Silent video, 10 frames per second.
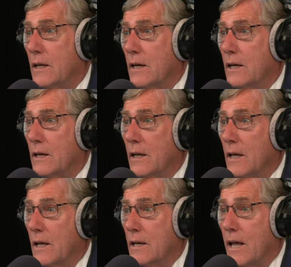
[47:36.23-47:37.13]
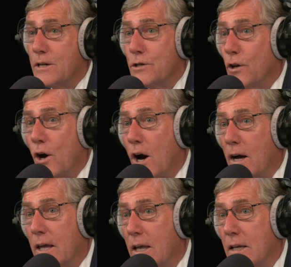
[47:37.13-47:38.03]
a national
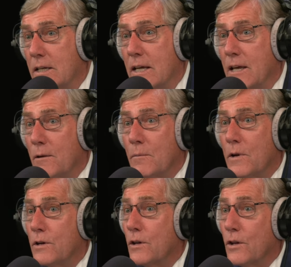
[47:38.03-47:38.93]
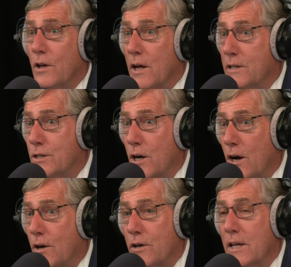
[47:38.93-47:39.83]
hockey team, a, a
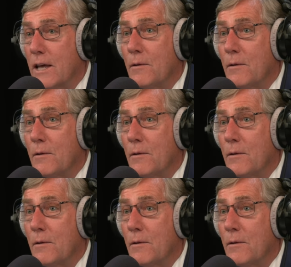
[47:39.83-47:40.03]
soccer mm-hmm.